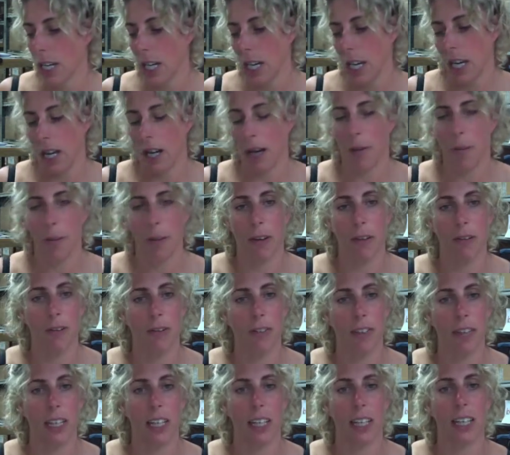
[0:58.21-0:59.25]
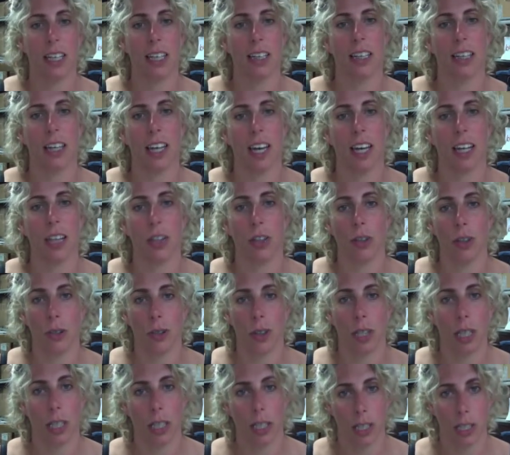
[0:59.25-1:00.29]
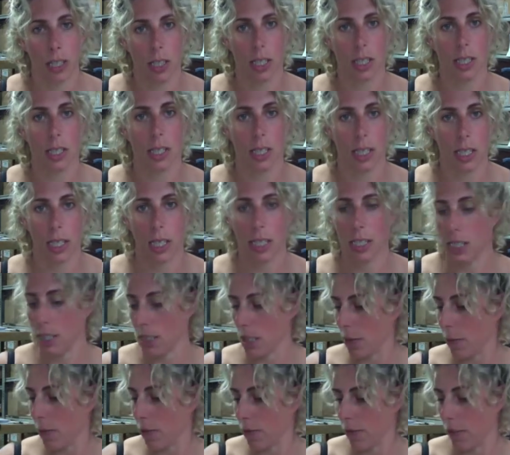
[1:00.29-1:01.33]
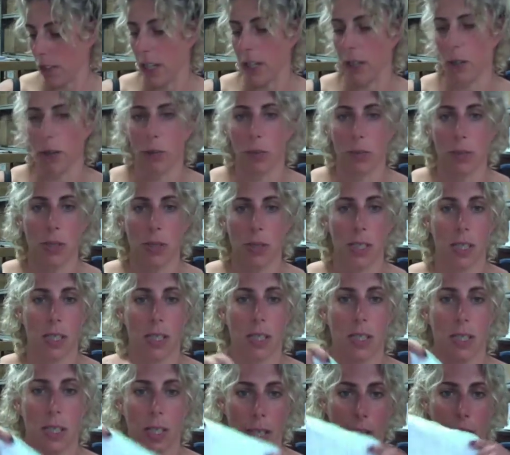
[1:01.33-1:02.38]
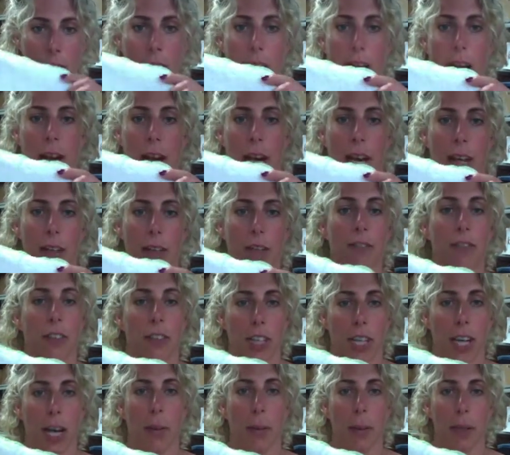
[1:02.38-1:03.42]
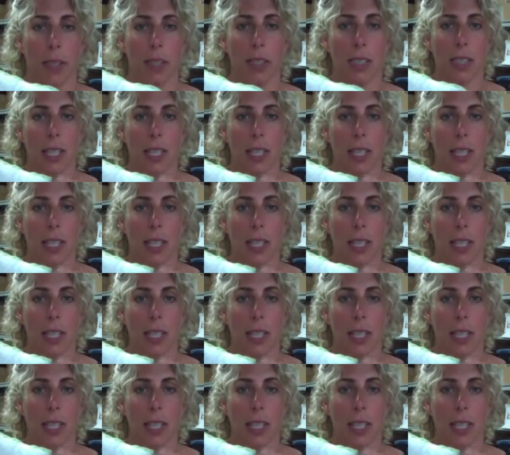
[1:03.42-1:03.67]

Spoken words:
And forgetting that you can just get some flannels out of your cupboard